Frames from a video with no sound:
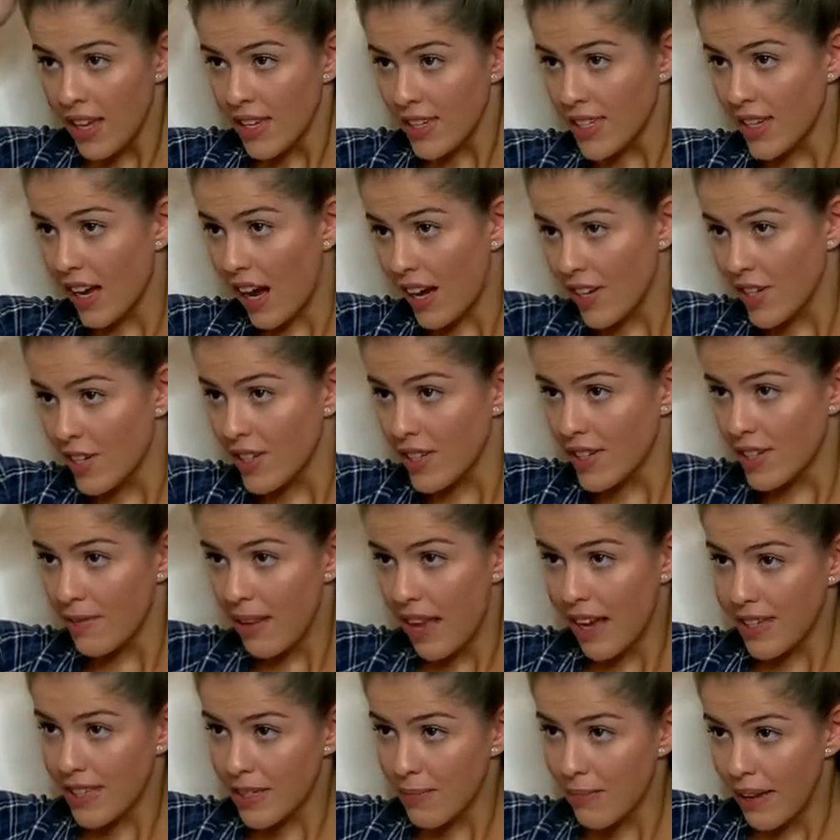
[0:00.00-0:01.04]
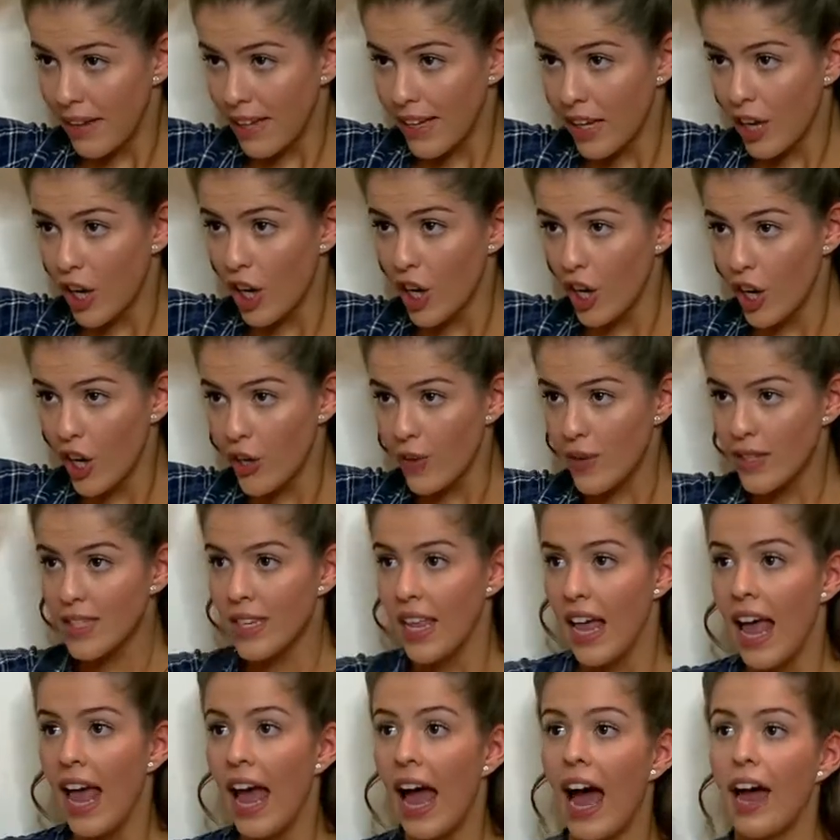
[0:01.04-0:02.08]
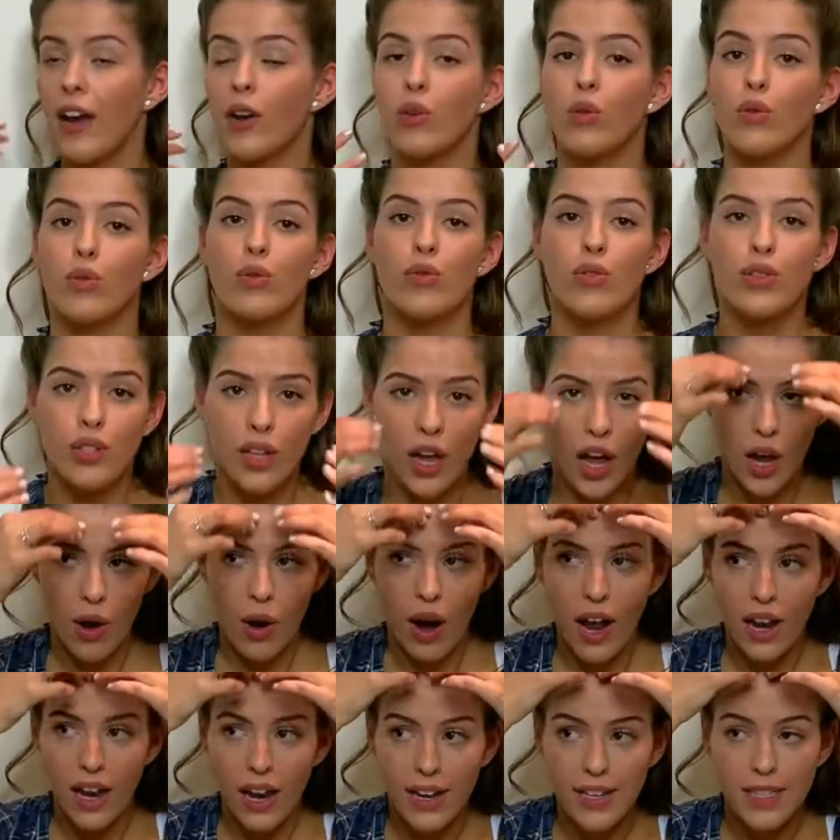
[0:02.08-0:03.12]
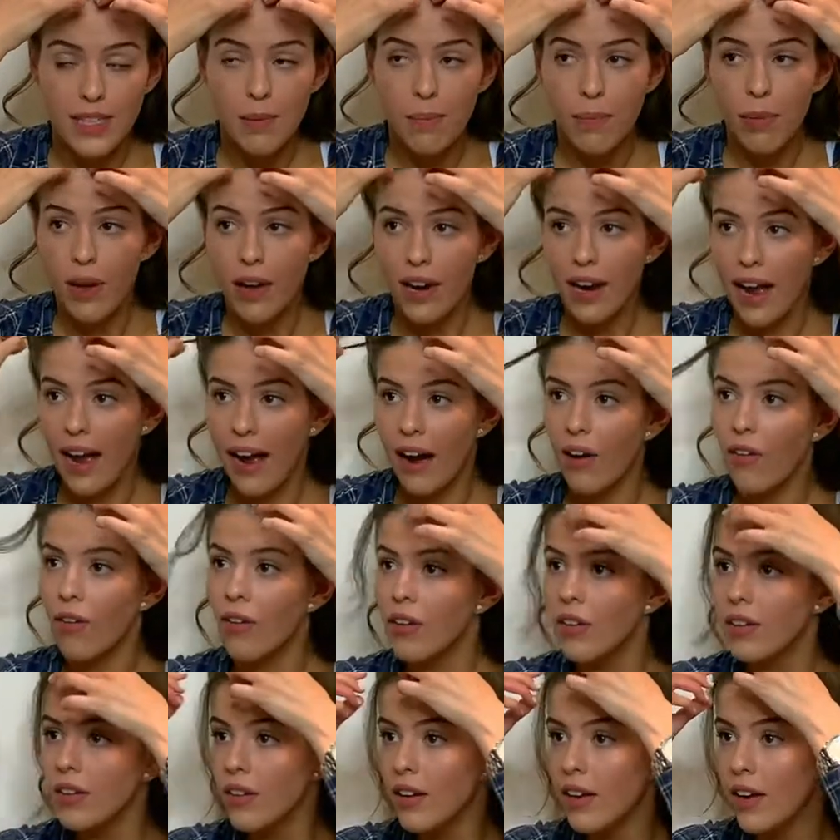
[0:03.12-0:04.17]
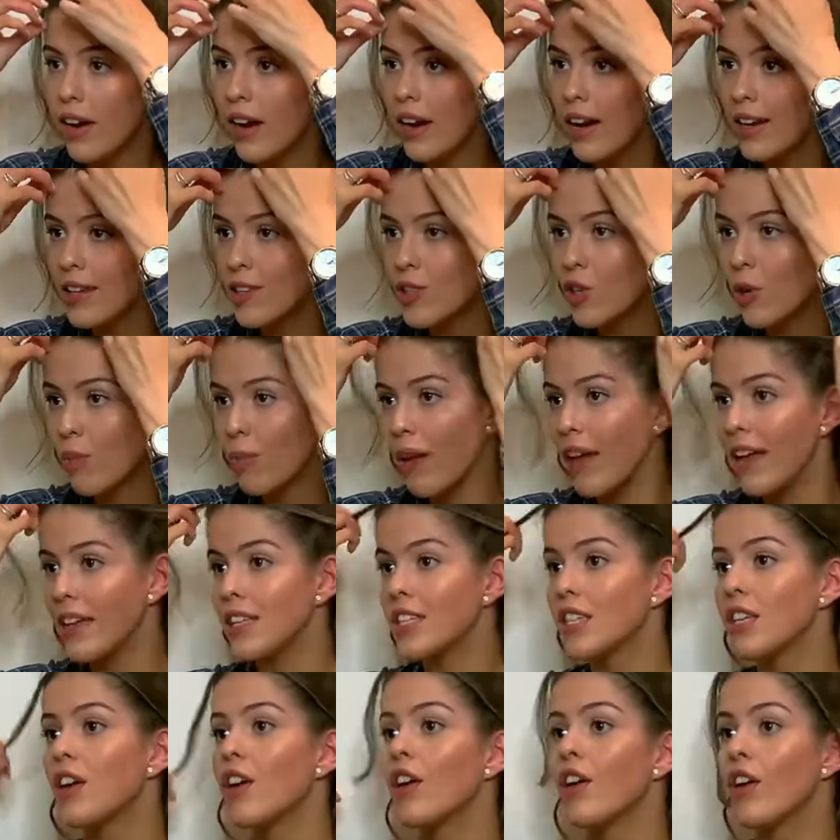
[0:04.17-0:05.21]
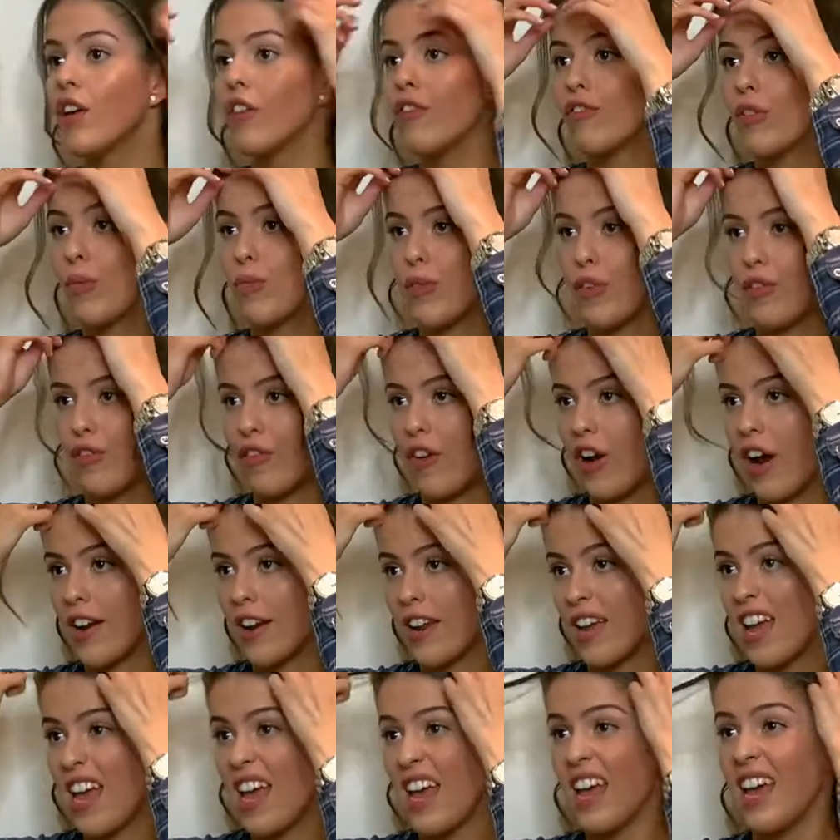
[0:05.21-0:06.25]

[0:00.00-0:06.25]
So I just like to make it loose, and also I like to pull out little bits from the front,